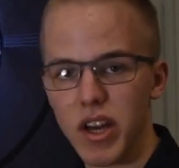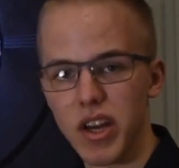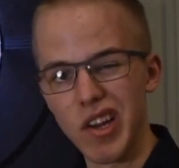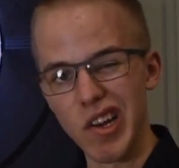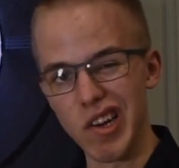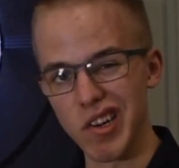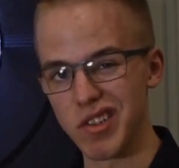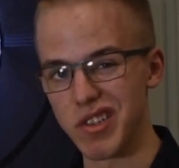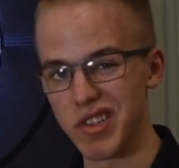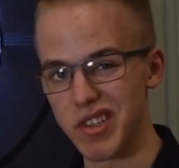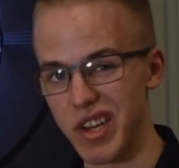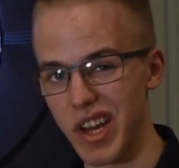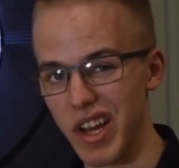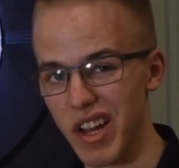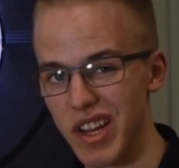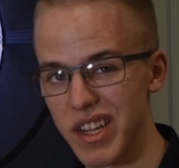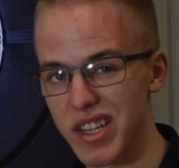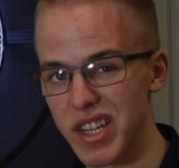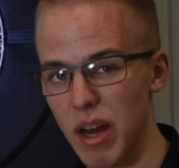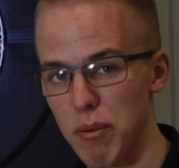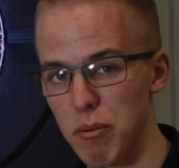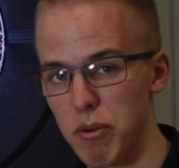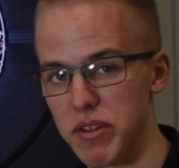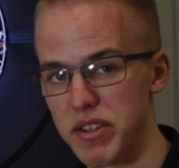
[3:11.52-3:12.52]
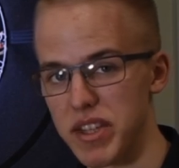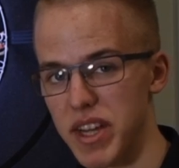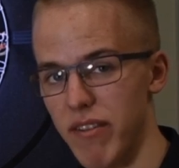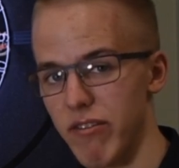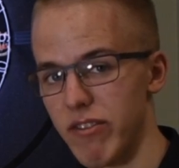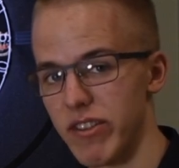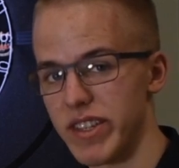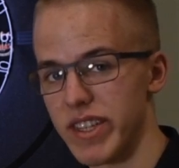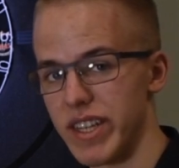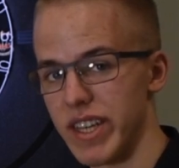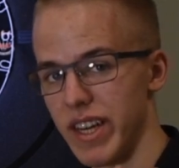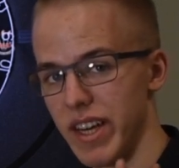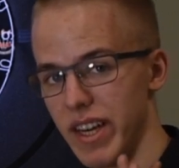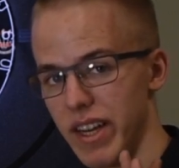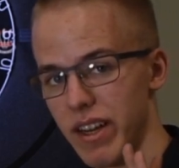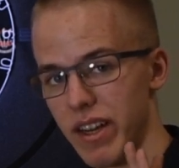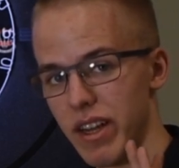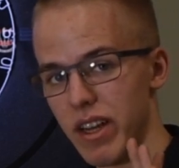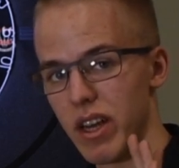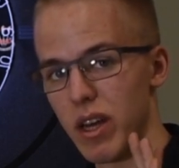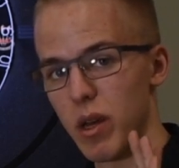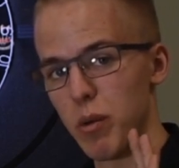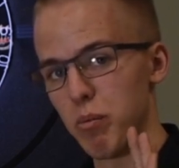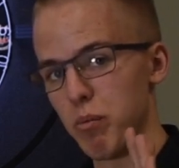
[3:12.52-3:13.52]
You're still at double 17
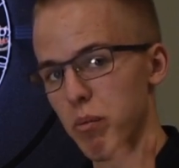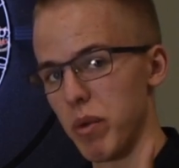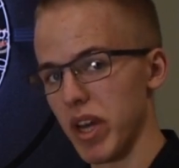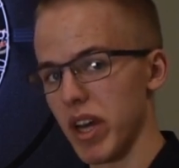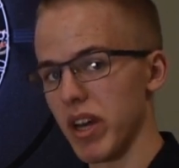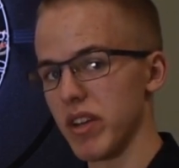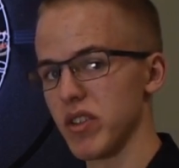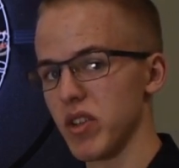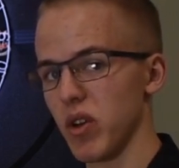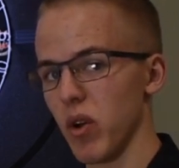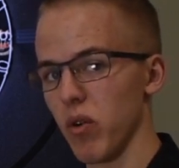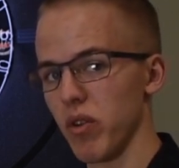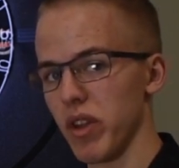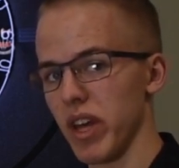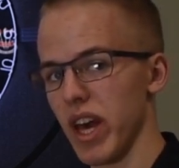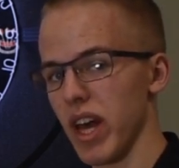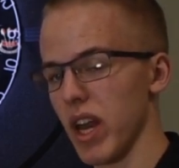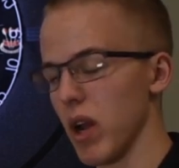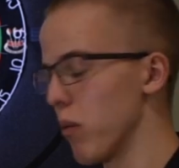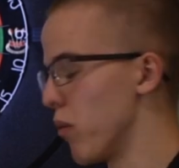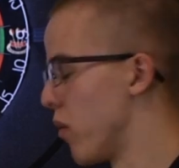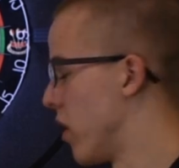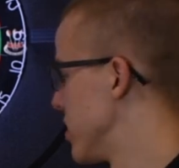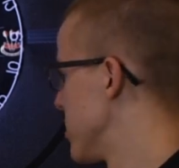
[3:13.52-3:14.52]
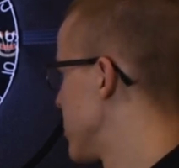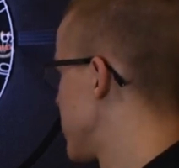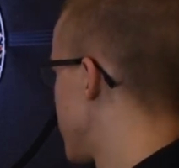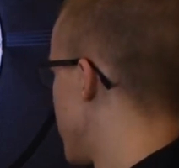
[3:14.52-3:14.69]
because you only hit it once.